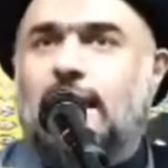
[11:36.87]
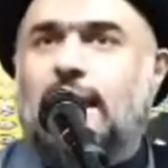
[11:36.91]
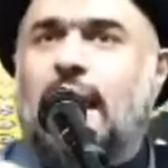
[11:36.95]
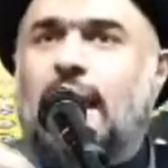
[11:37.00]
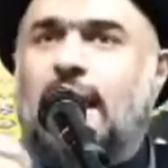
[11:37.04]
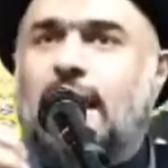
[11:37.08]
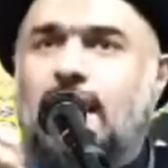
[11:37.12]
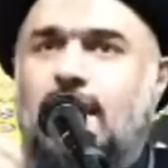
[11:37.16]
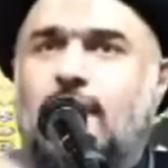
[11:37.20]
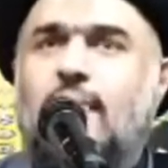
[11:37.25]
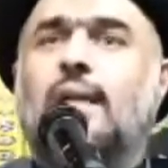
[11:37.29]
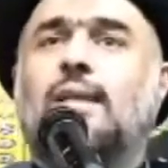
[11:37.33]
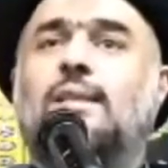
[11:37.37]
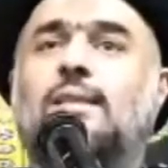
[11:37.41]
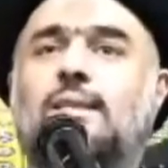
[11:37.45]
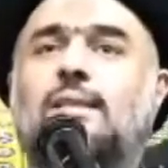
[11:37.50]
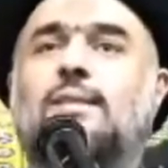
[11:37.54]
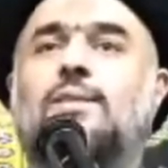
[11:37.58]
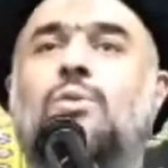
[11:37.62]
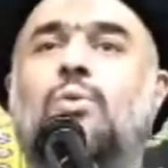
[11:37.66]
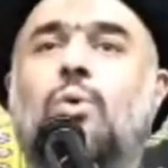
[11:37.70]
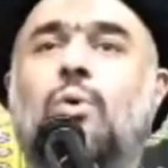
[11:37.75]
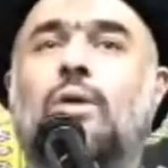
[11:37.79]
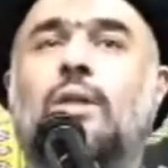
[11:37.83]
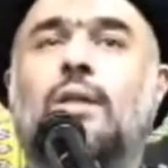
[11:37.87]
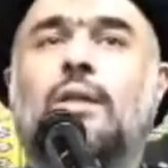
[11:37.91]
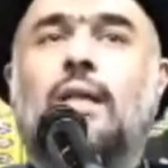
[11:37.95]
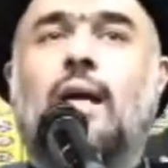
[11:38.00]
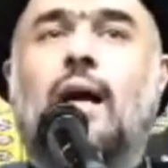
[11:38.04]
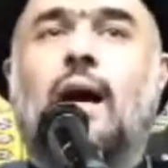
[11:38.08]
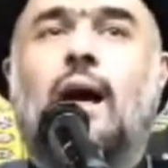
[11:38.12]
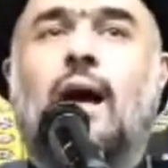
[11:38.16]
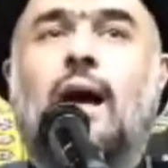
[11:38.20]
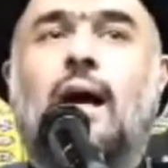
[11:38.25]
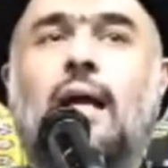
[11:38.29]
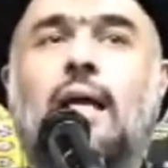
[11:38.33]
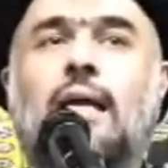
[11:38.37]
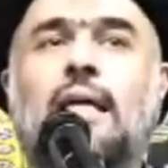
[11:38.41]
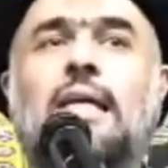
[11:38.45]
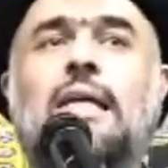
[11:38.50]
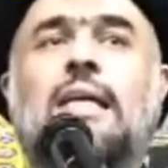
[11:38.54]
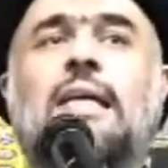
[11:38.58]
that this dunya